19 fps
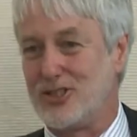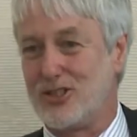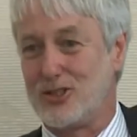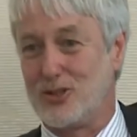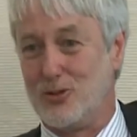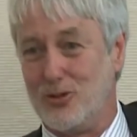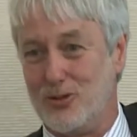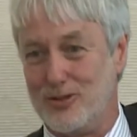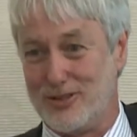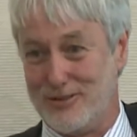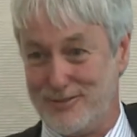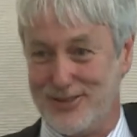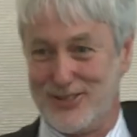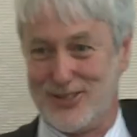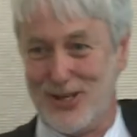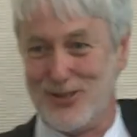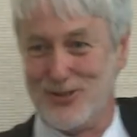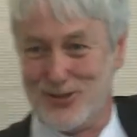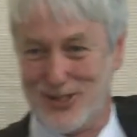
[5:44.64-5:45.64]
short of the
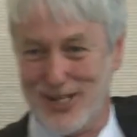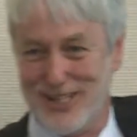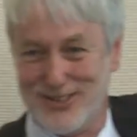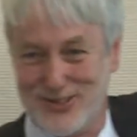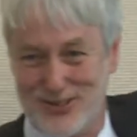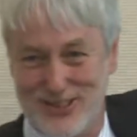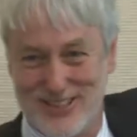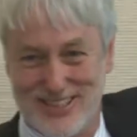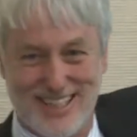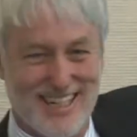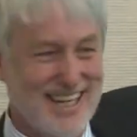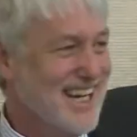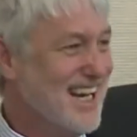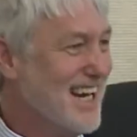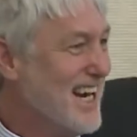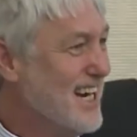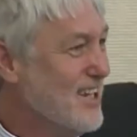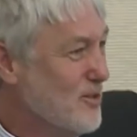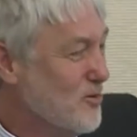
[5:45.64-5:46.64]
total countries
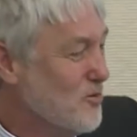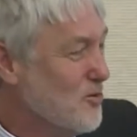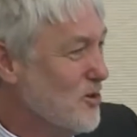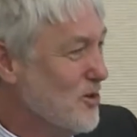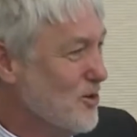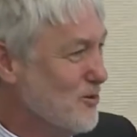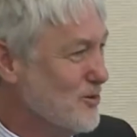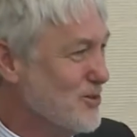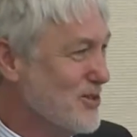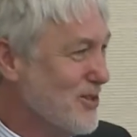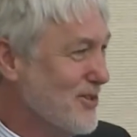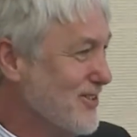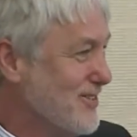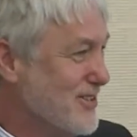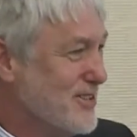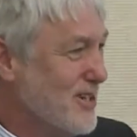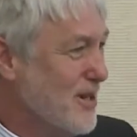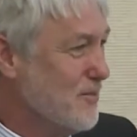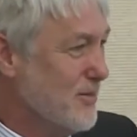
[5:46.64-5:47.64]
in the world. So there are
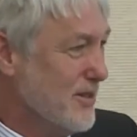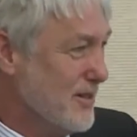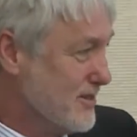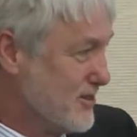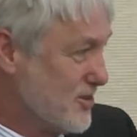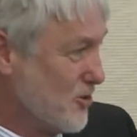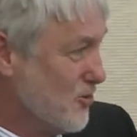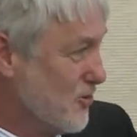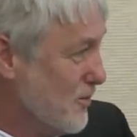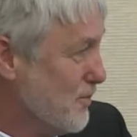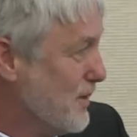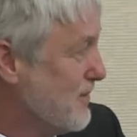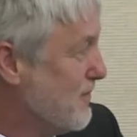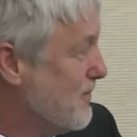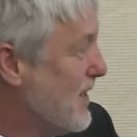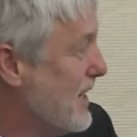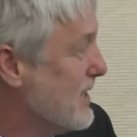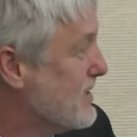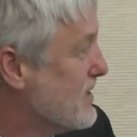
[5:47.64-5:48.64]
some that score a big
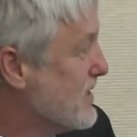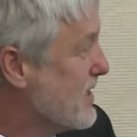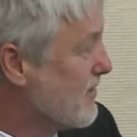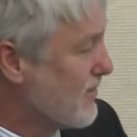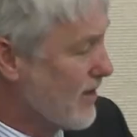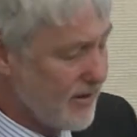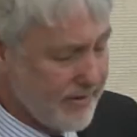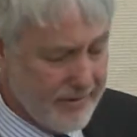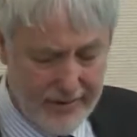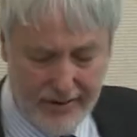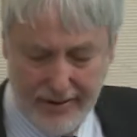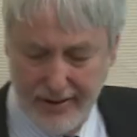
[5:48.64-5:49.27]
fat 0.